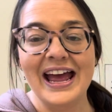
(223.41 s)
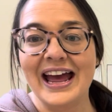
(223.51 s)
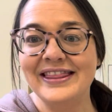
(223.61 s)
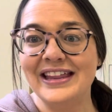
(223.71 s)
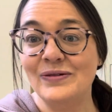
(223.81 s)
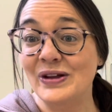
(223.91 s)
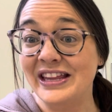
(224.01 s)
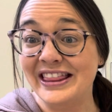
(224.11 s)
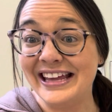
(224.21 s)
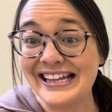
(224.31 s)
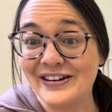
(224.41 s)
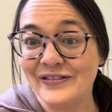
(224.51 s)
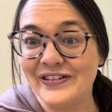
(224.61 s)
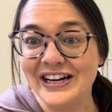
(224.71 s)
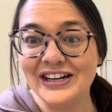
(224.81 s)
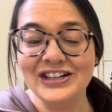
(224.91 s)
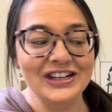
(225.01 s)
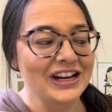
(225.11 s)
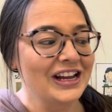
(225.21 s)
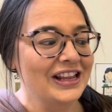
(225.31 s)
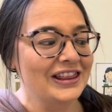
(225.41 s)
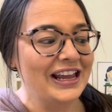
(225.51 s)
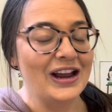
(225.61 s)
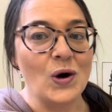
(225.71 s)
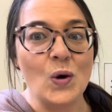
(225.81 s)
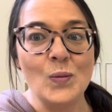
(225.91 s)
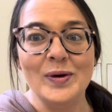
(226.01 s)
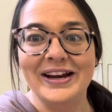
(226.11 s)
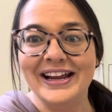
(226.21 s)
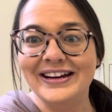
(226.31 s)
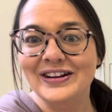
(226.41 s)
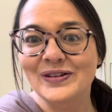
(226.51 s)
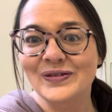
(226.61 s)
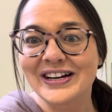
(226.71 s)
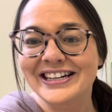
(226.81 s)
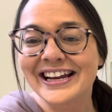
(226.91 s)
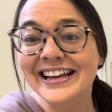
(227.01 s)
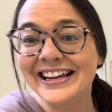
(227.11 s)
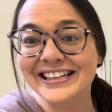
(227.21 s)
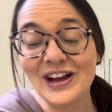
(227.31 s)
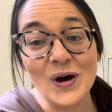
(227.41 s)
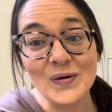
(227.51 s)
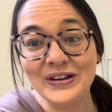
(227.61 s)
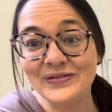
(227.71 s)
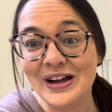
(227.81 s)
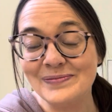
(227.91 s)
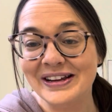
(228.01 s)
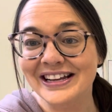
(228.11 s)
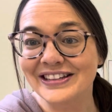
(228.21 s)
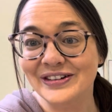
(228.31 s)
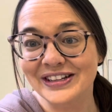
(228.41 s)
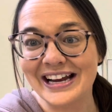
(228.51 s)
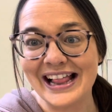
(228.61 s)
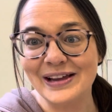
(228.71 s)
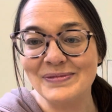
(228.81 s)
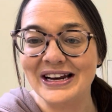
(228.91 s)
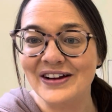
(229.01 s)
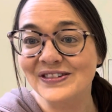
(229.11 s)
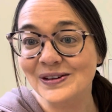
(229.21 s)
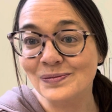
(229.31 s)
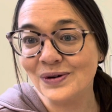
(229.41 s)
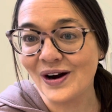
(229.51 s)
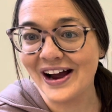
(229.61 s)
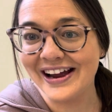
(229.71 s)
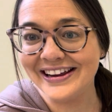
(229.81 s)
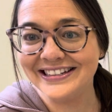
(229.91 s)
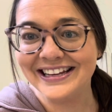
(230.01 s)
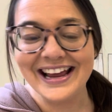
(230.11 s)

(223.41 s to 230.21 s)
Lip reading: And then when they think they're finished, they open it, which is always fun because there's an element of surprise,